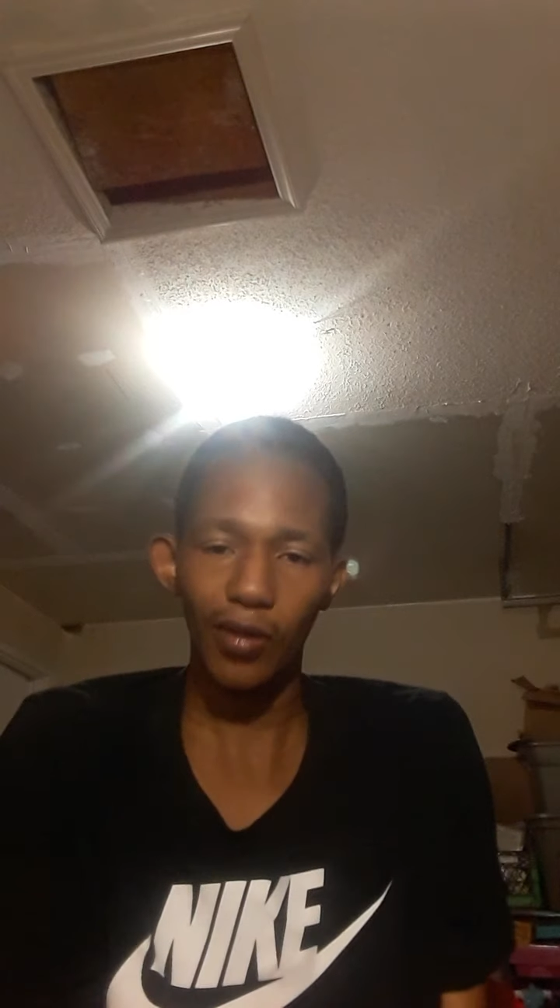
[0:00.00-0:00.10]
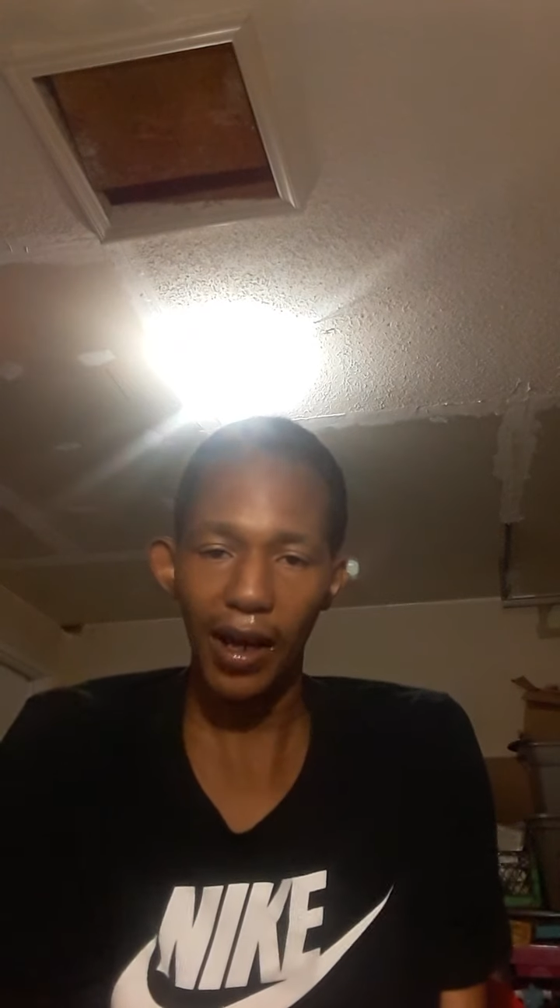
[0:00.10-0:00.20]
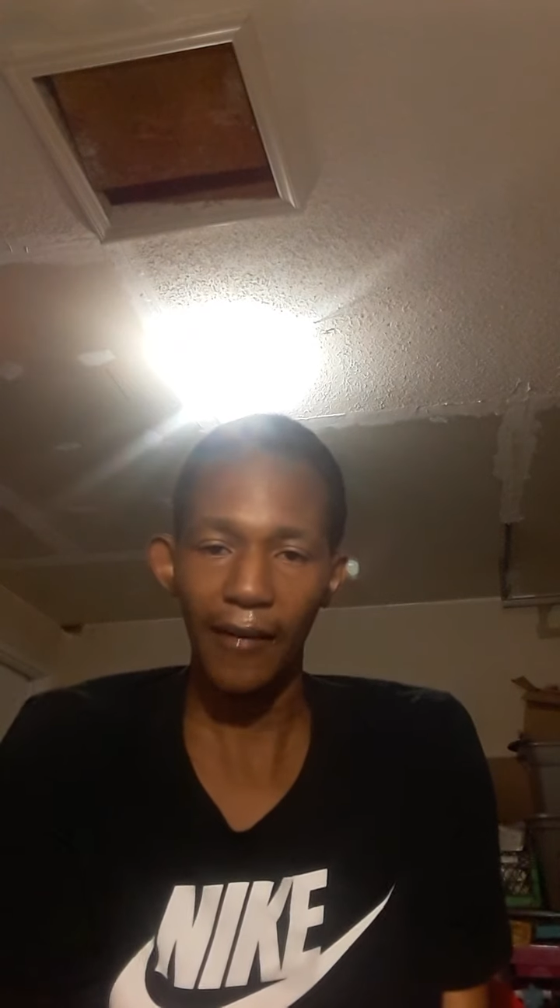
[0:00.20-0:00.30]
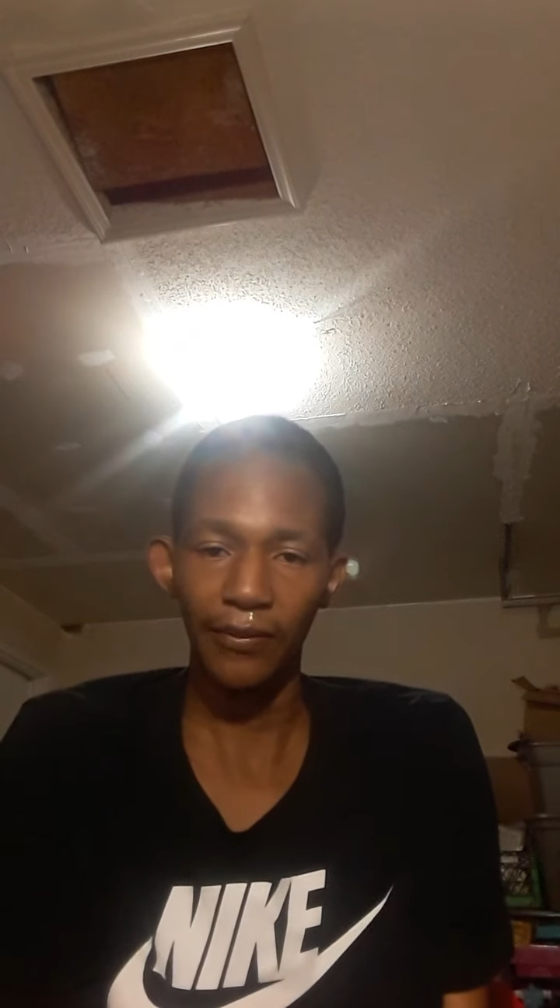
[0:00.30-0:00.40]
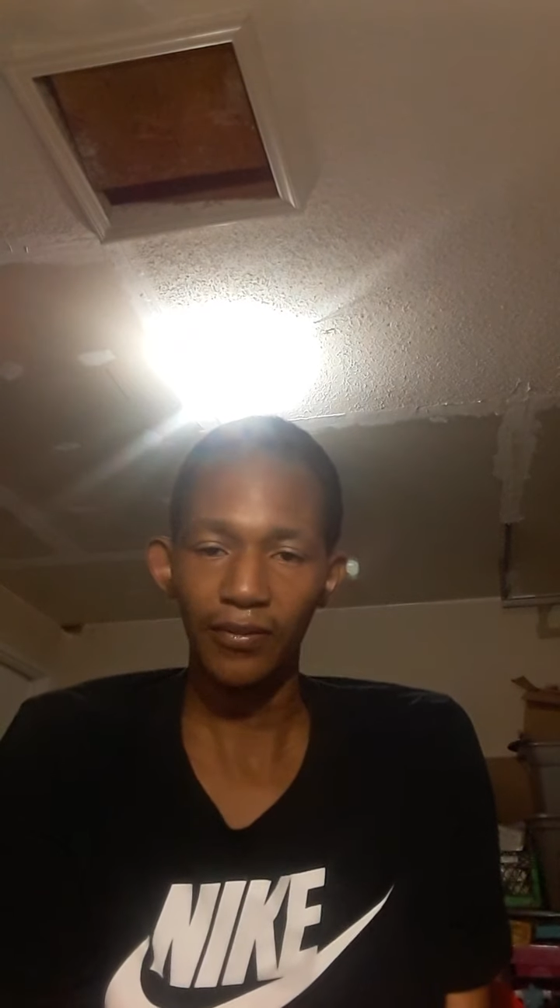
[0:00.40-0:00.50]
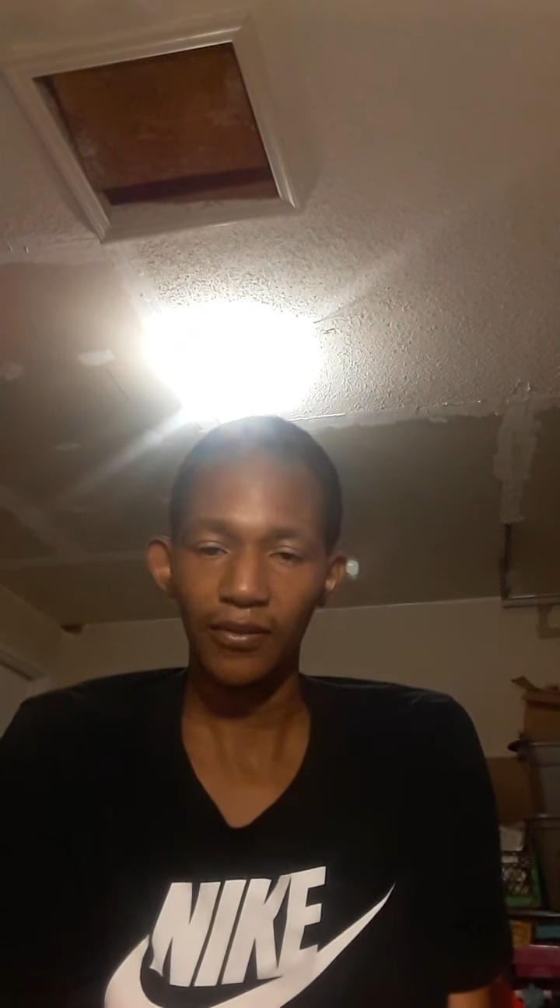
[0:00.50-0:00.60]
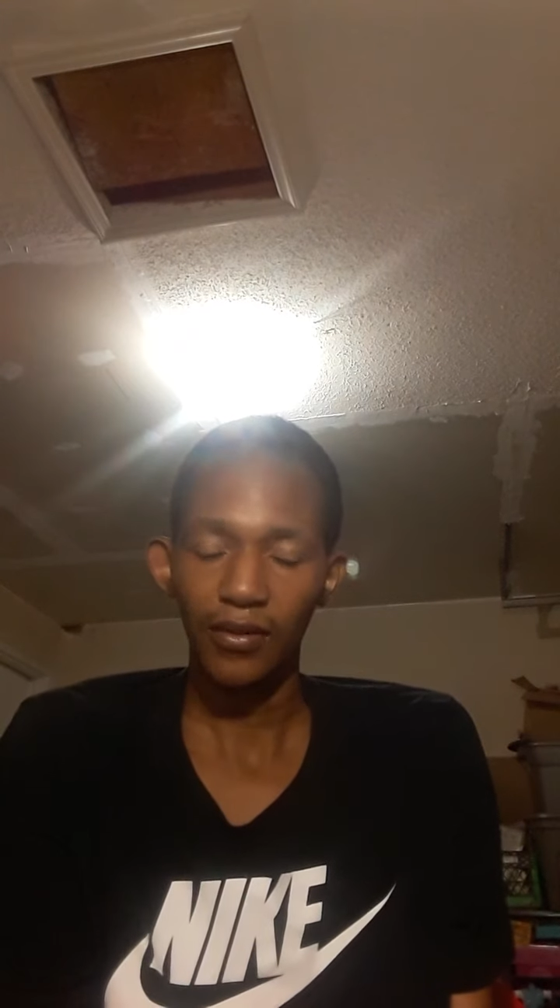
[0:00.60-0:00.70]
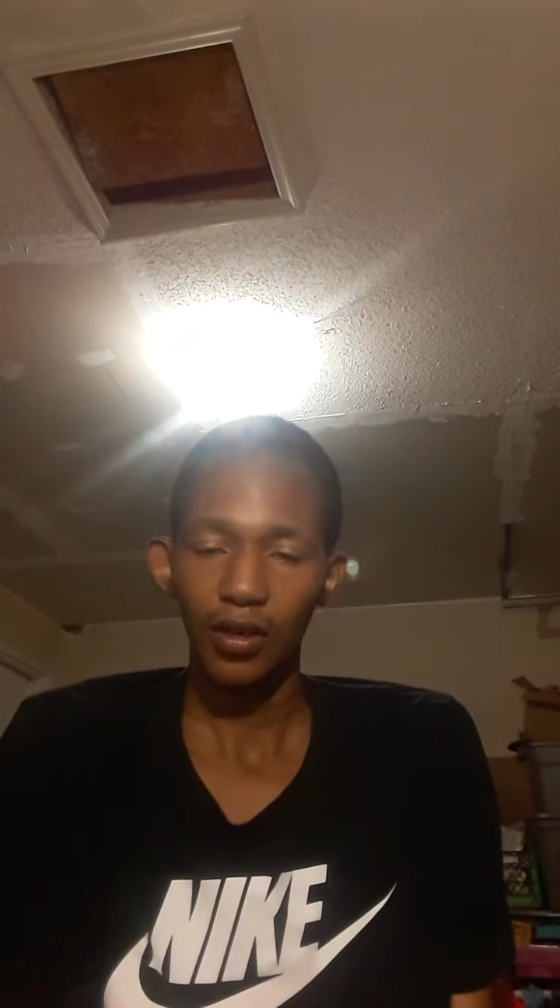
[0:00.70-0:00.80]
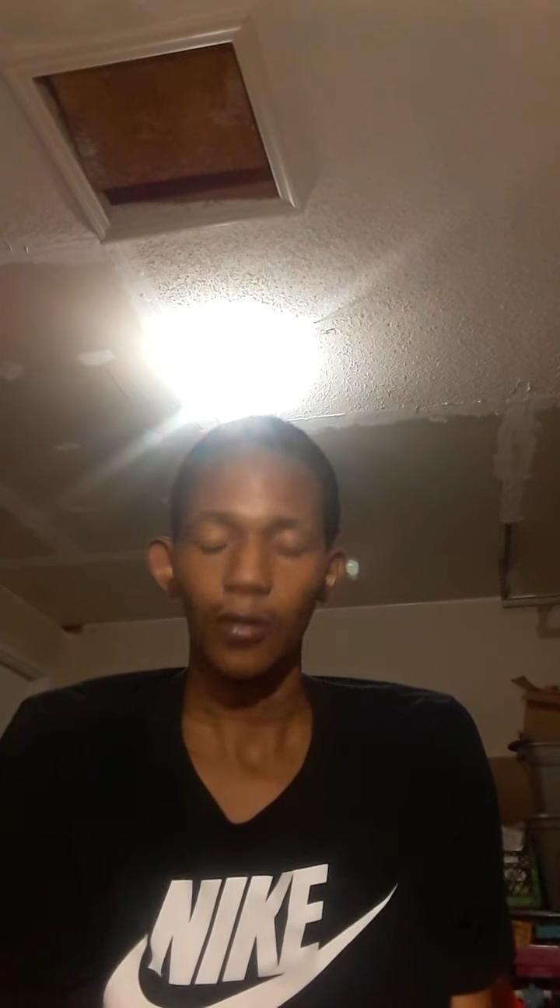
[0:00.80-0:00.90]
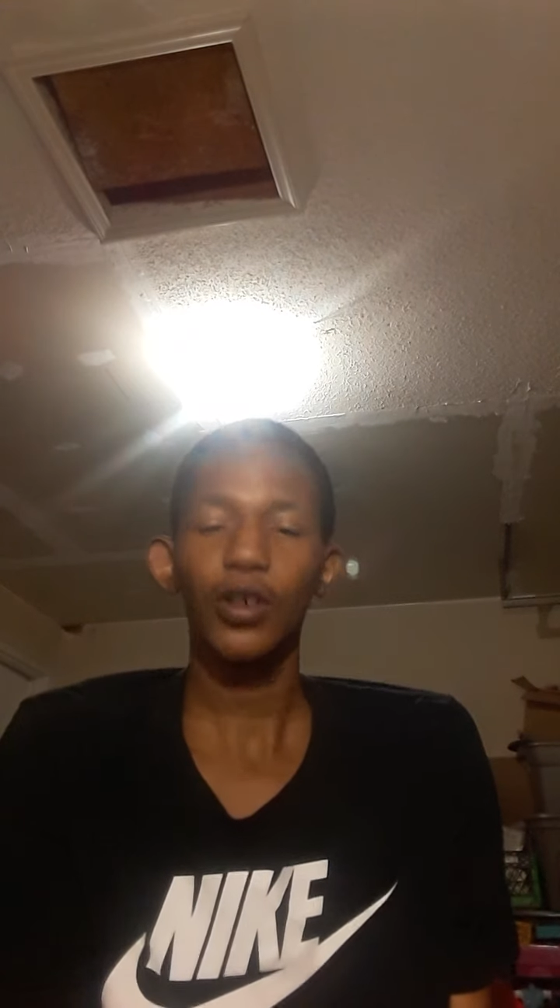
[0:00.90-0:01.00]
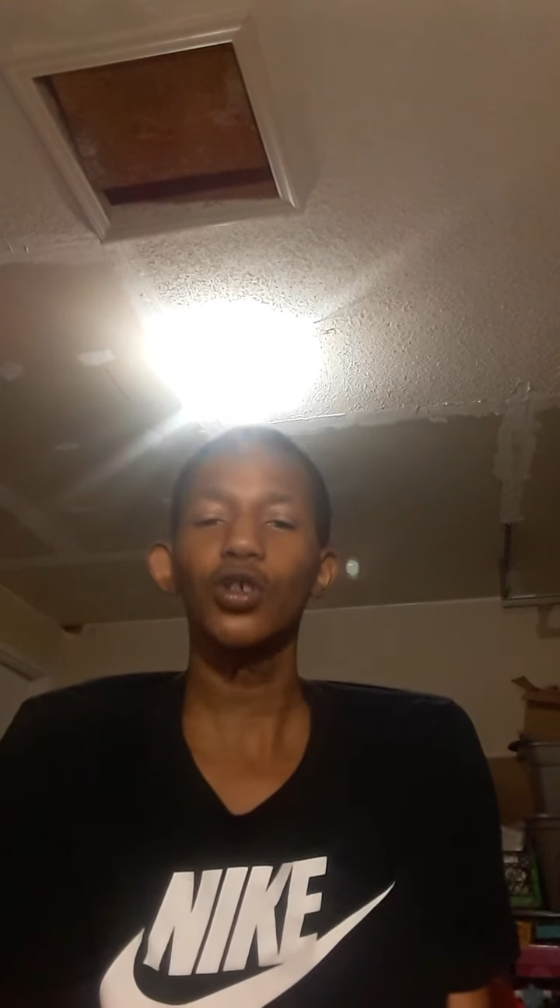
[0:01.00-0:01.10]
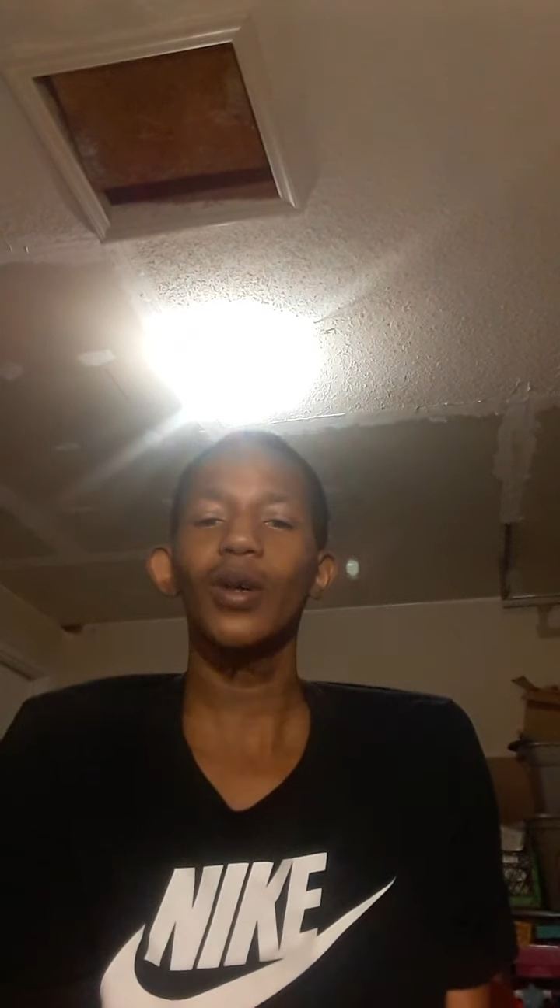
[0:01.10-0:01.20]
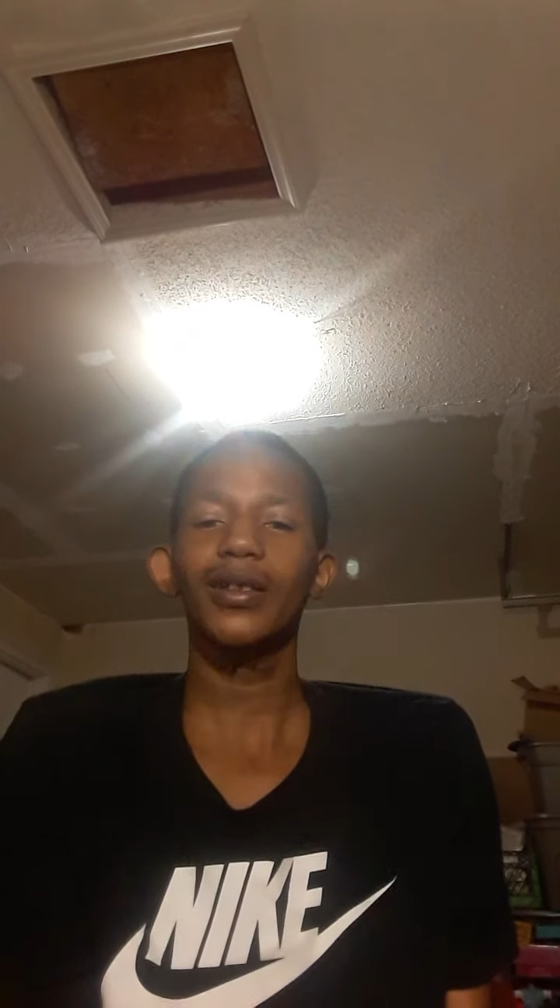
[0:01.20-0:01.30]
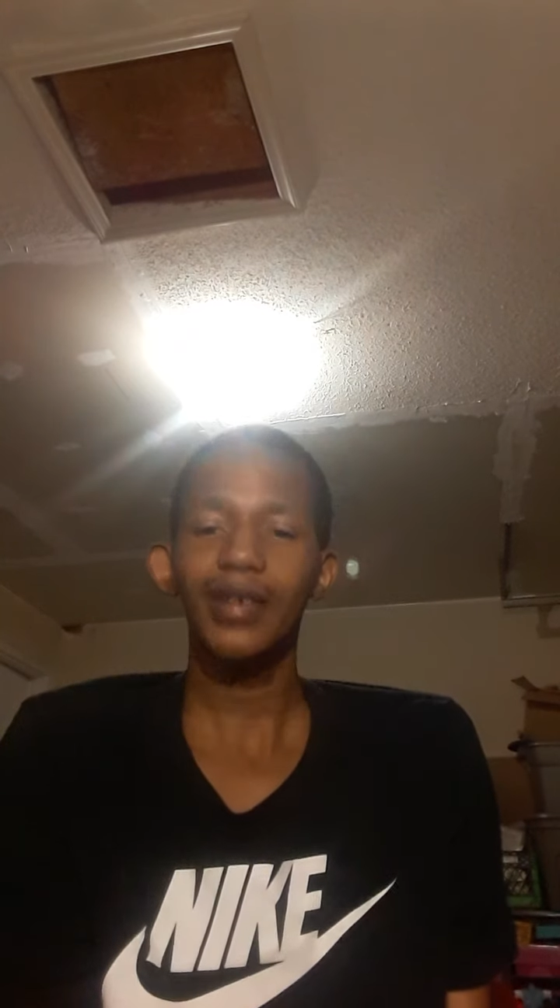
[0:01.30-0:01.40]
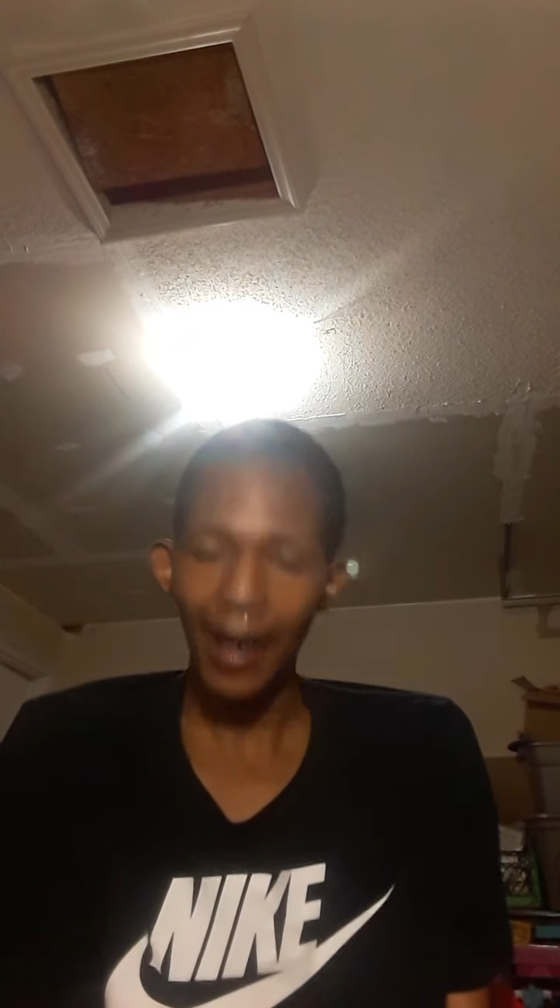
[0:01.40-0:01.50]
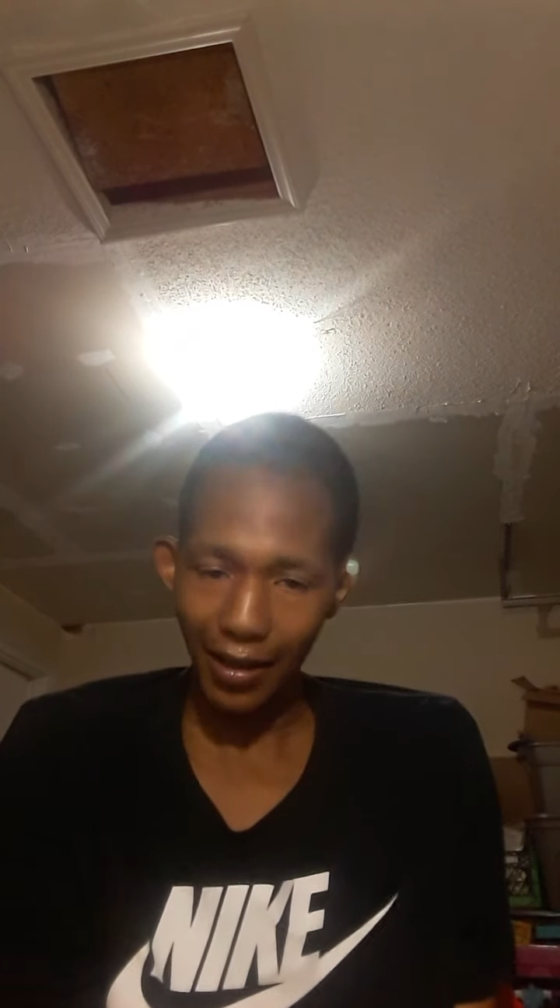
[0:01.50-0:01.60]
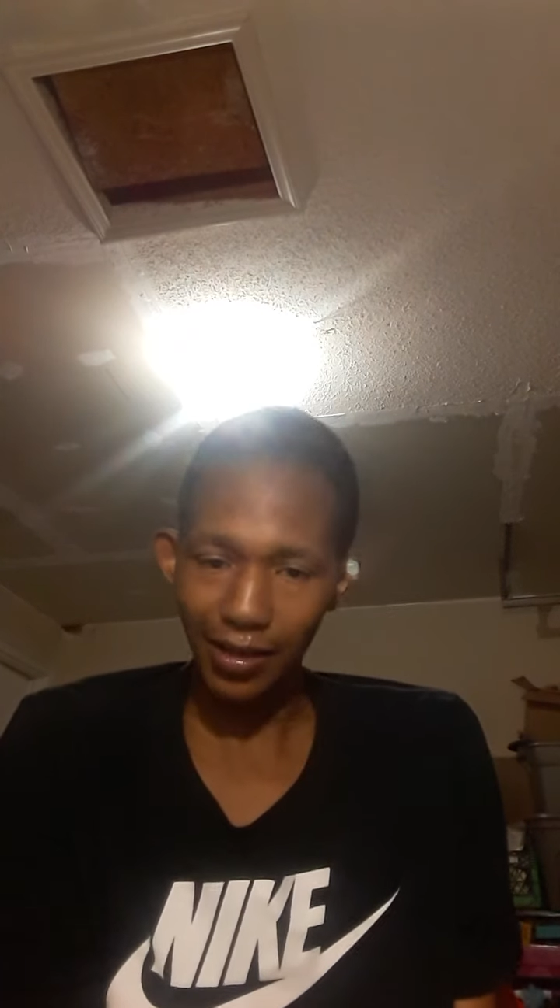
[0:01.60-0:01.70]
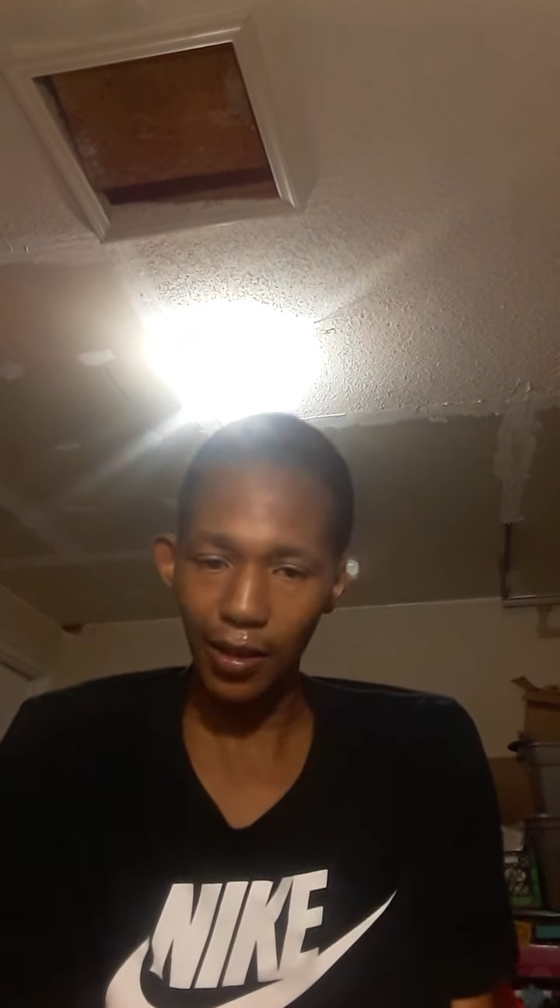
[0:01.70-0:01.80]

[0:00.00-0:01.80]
When you attack someone,